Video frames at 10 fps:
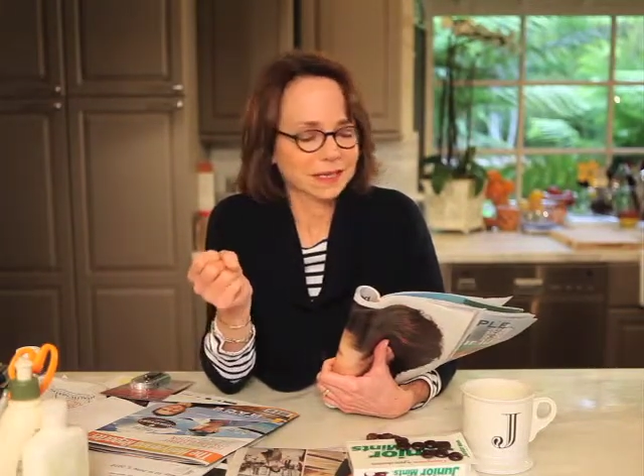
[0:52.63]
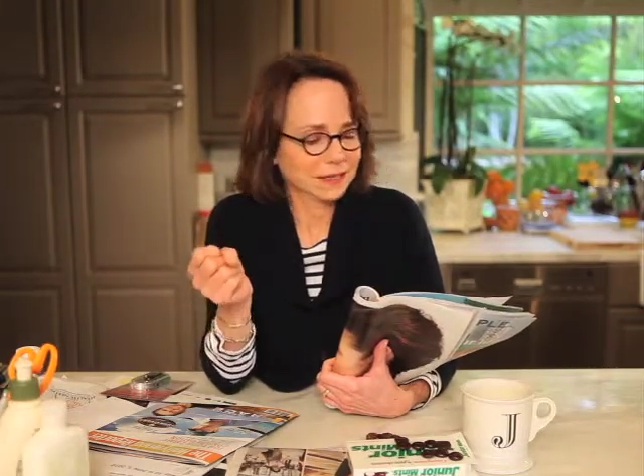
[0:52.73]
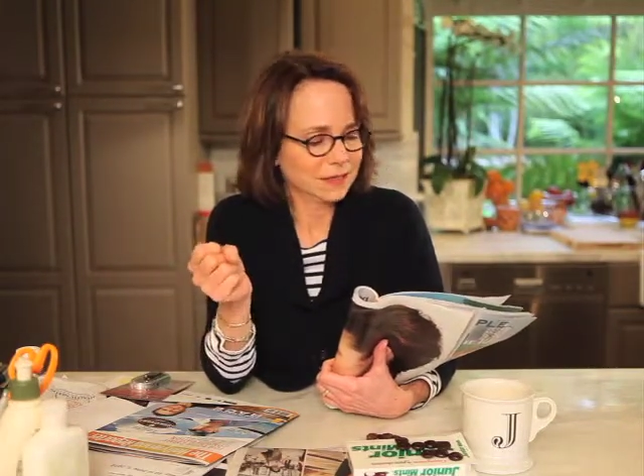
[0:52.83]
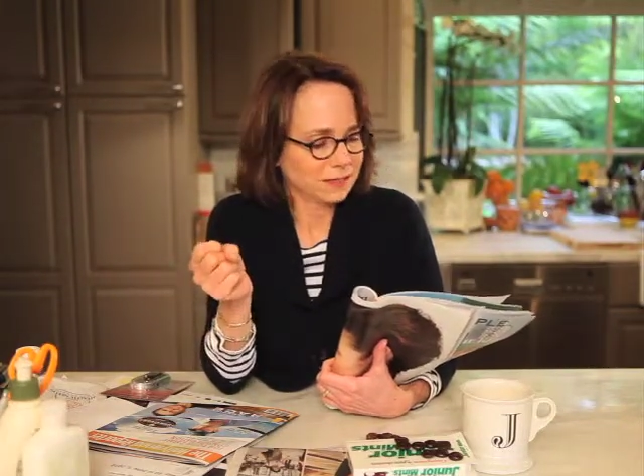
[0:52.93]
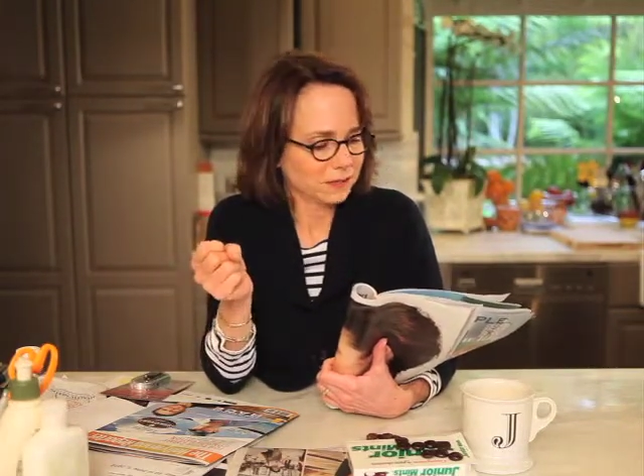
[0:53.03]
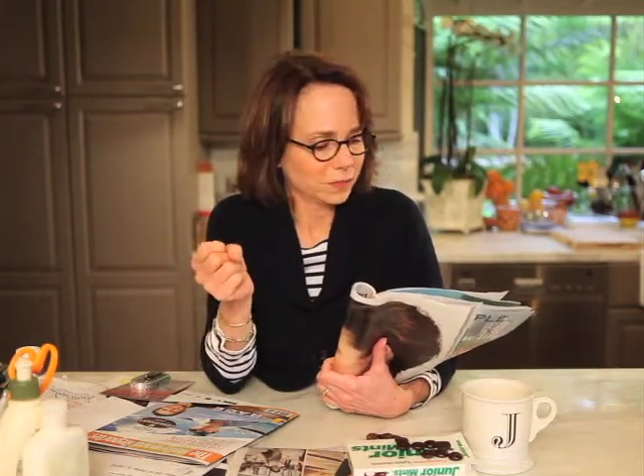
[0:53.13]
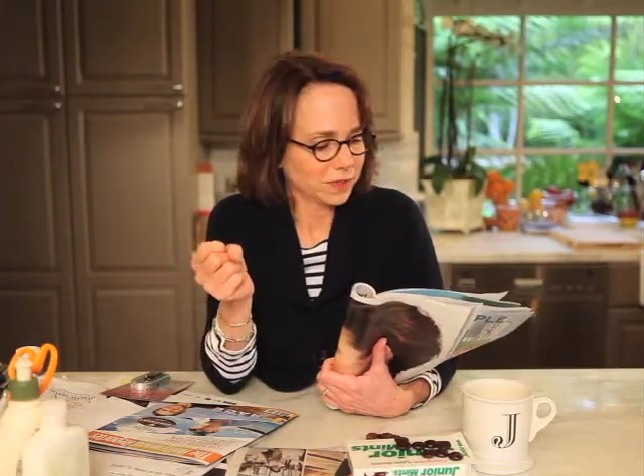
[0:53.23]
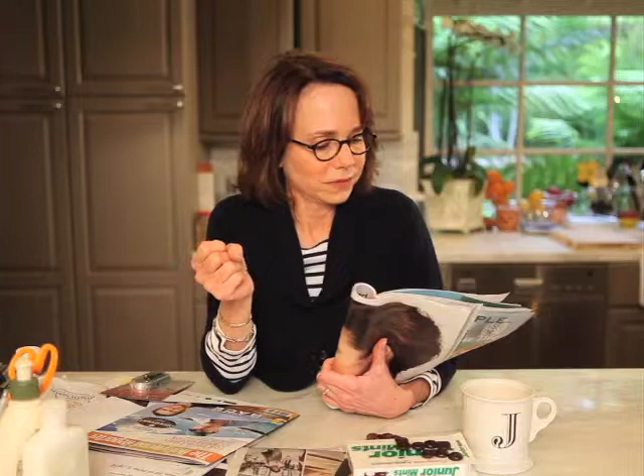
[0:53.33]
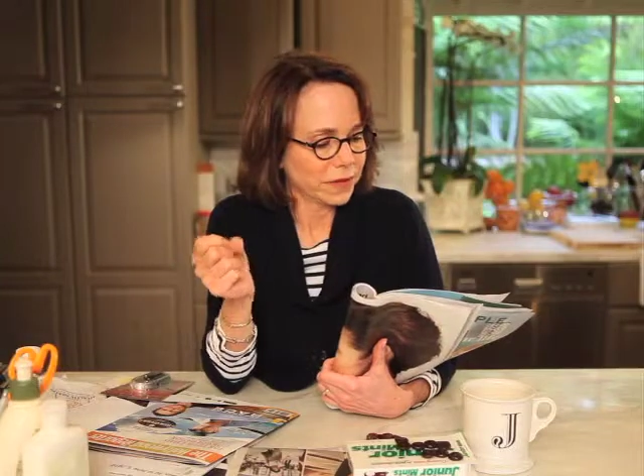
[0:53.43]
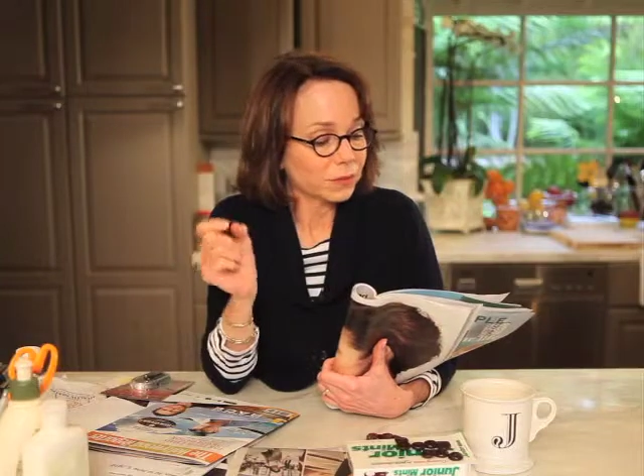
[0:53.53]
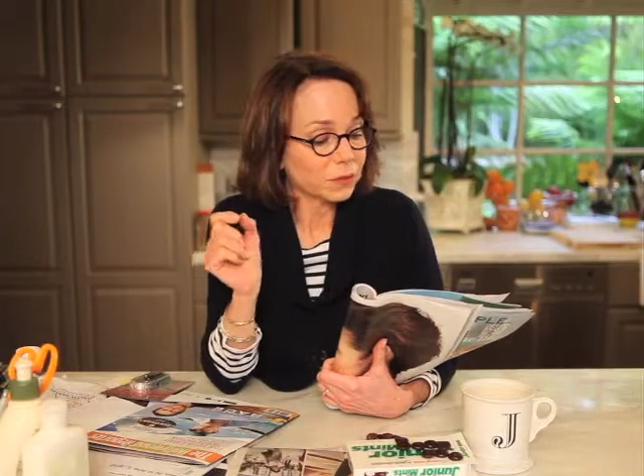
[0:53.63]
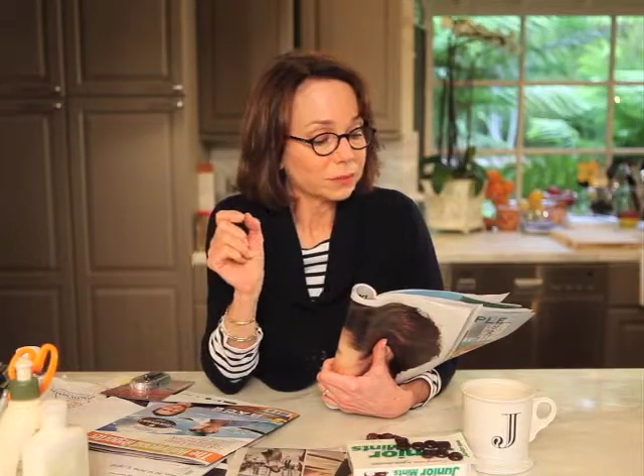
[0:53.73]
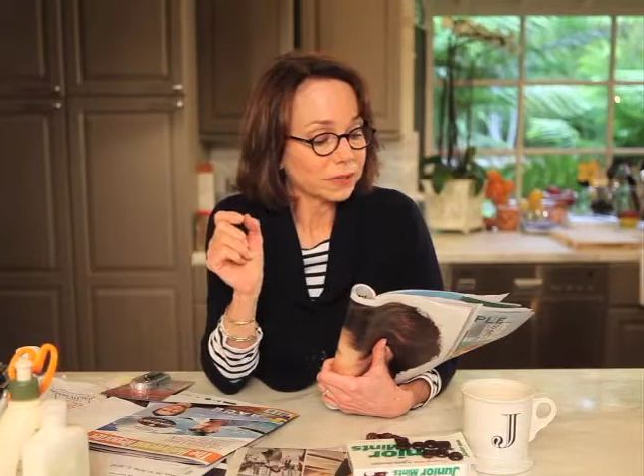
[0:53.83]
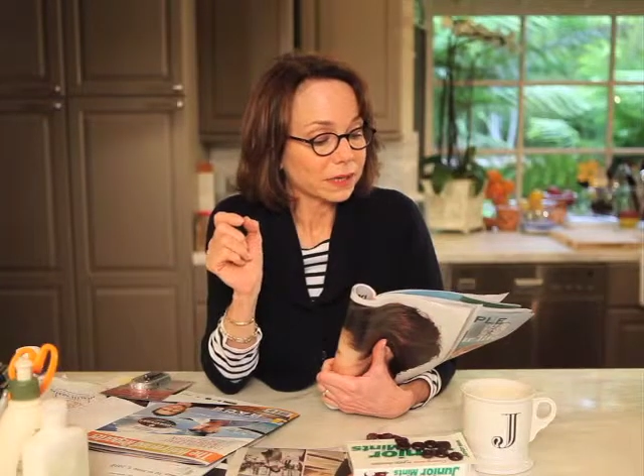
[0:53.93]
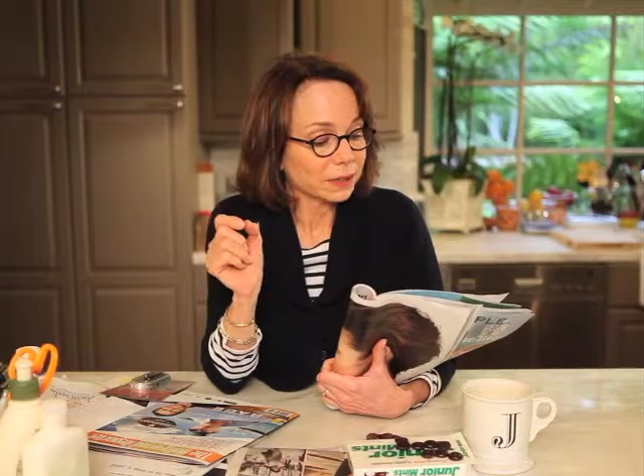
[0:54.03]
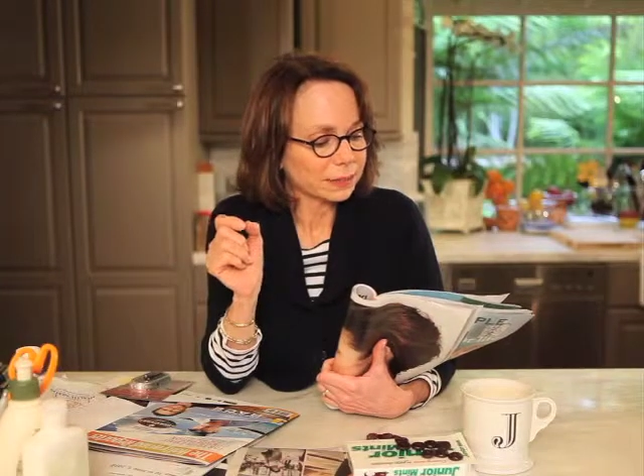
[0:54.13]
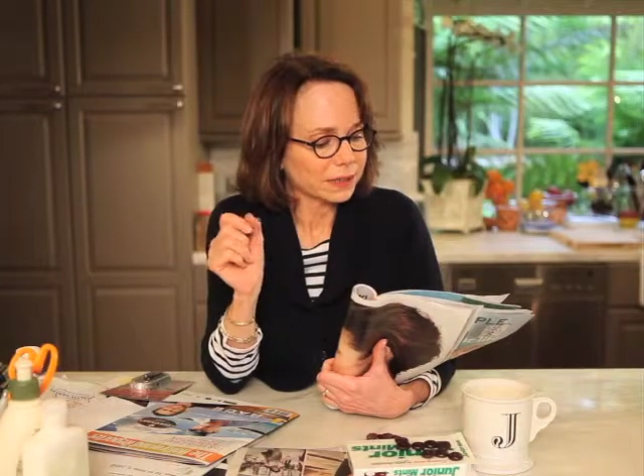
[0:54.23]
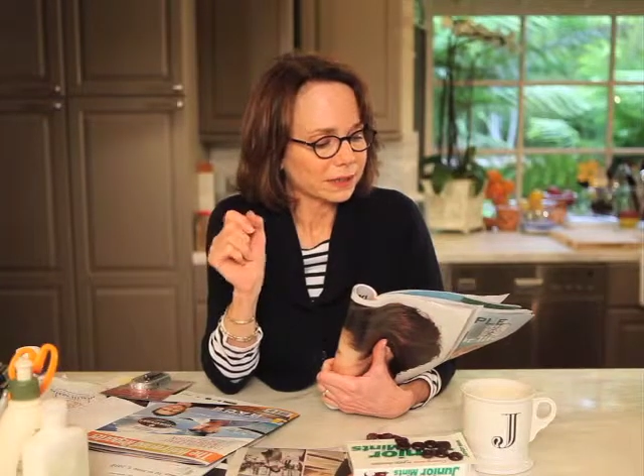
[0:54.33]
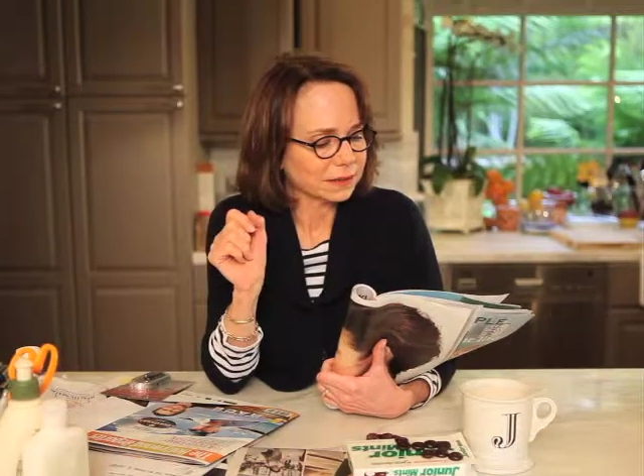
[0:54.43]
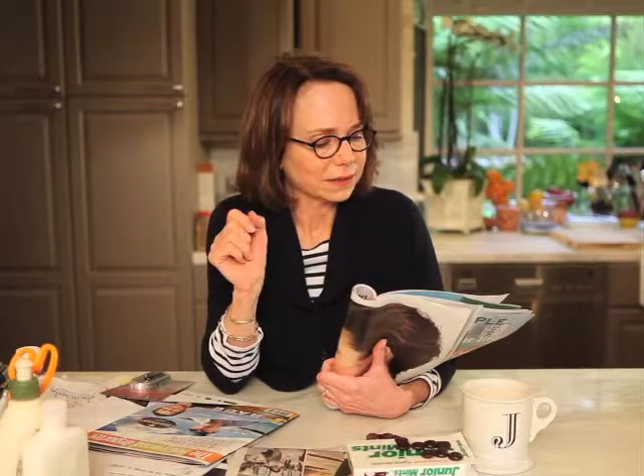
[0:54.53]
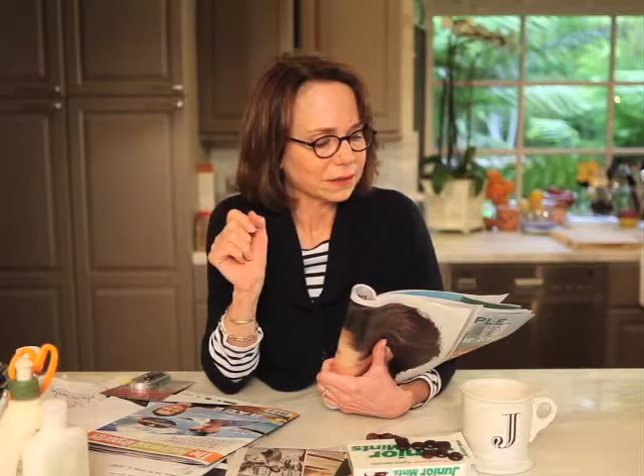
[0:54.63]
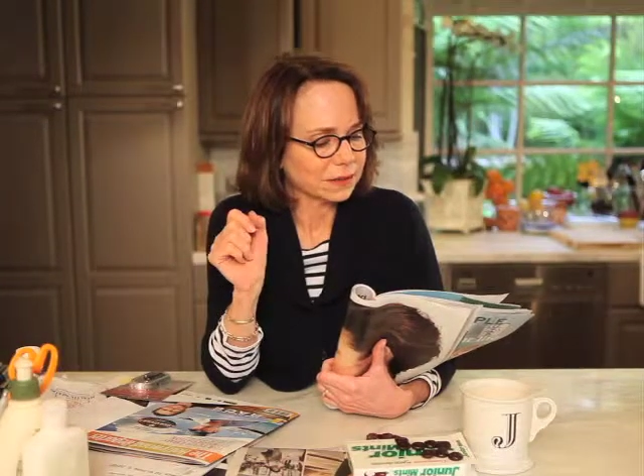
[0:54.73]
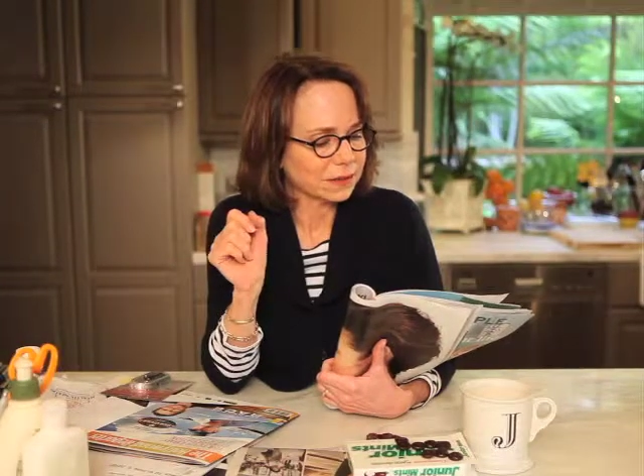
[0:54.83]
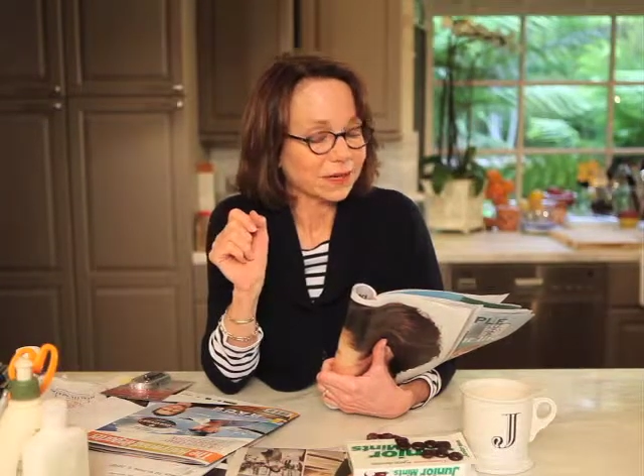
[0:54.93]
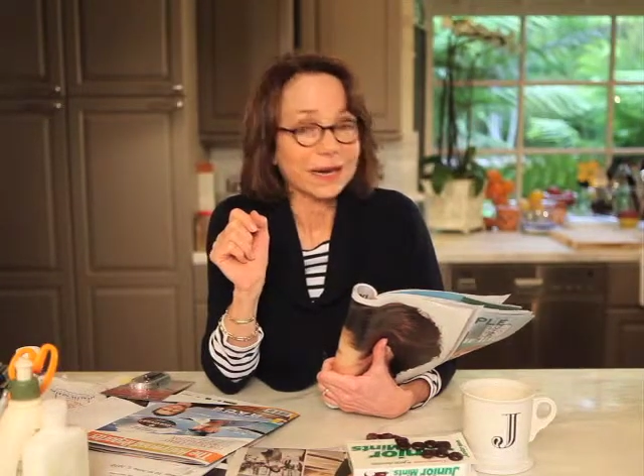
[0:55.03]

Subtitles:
Yeah, well, that won't be happening here.